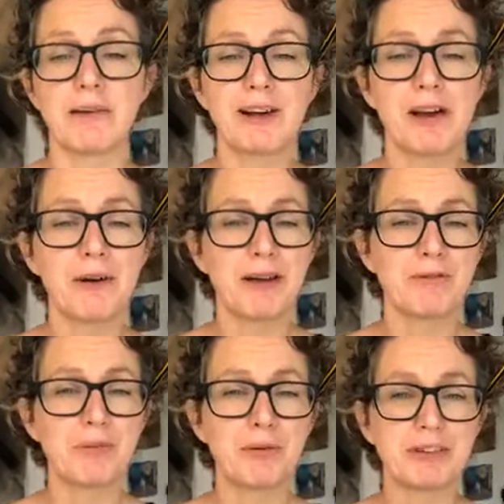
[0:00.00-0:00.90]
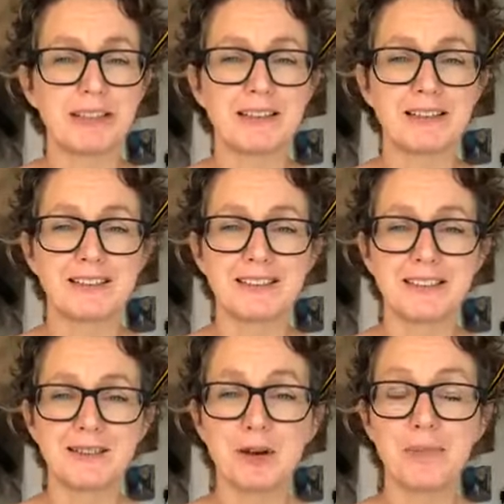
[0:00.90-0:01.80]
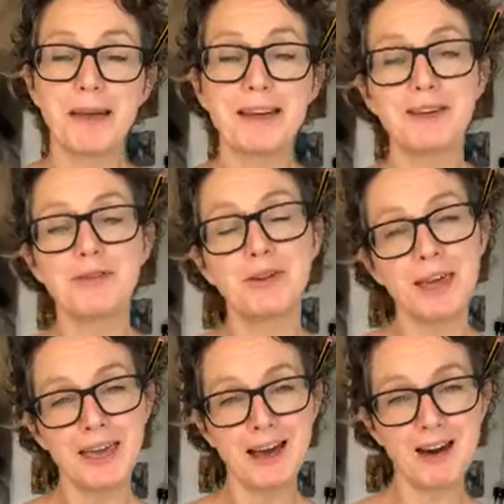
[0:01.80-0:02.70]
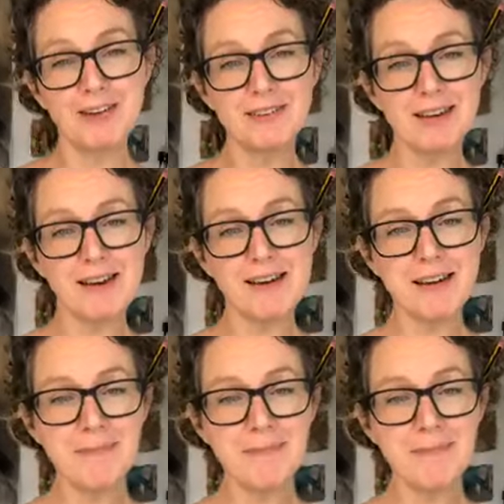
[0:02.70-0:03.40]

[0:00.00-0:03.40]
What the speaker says: Hello everybody, nice to see so many of you here on time.